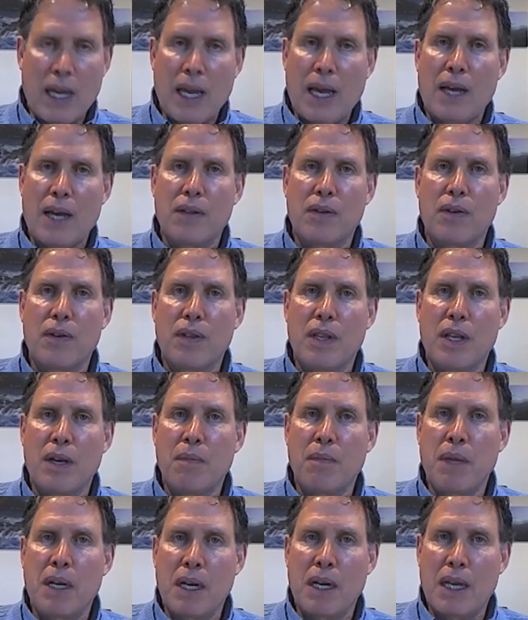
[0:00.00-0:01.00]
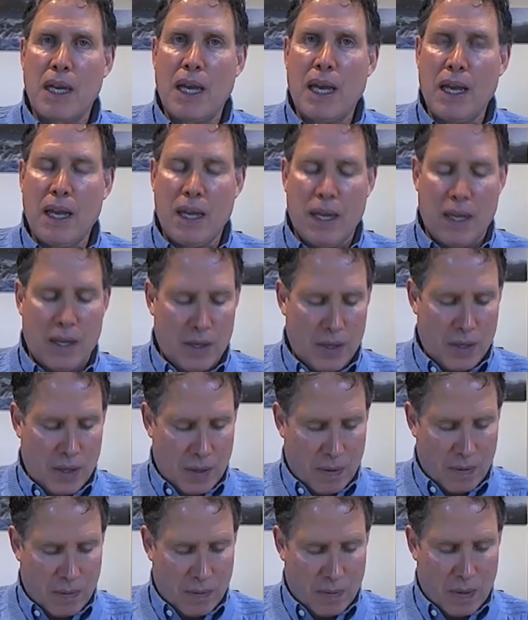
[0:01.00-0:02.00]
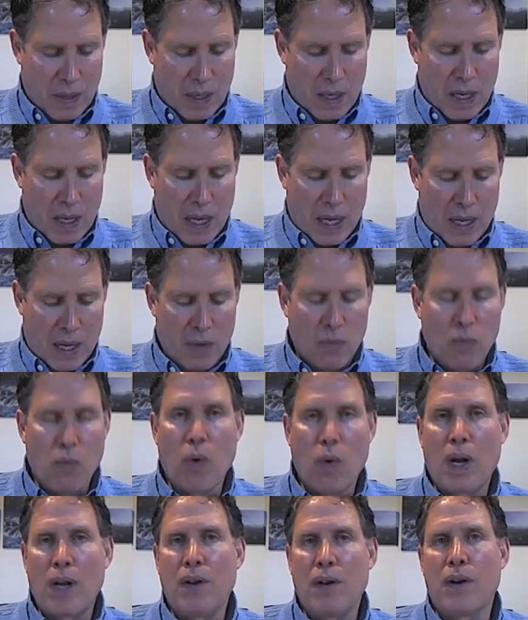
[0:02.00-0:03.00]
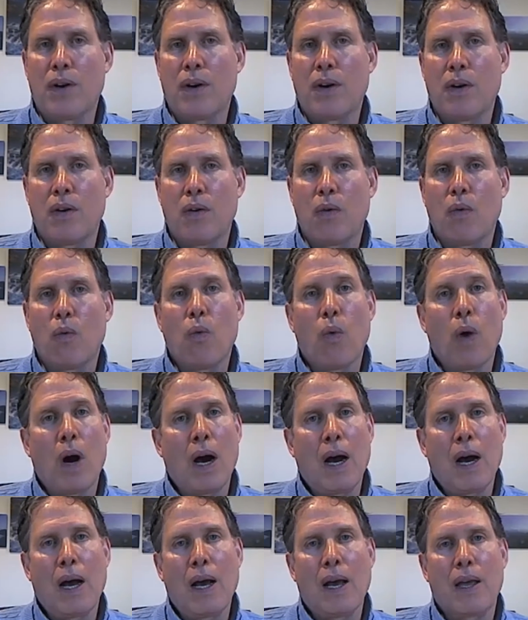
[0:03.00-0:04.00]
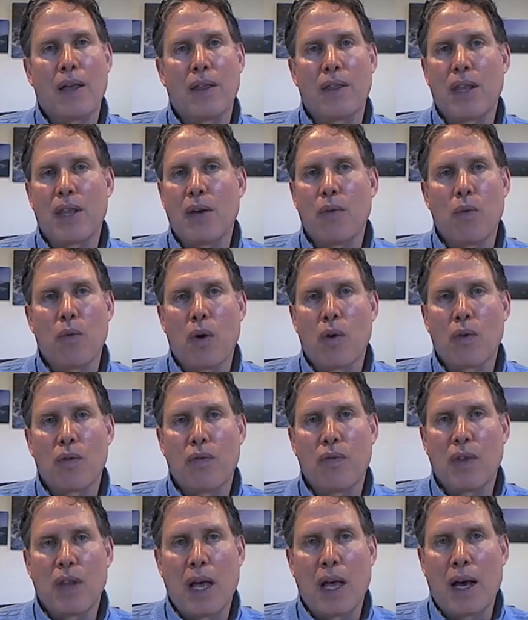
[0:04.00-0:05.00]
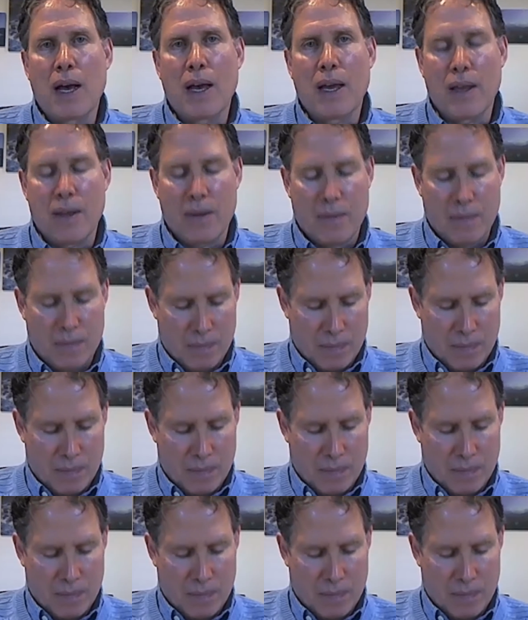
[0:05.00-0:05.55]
gather them in a cage and wonder why they won't fly.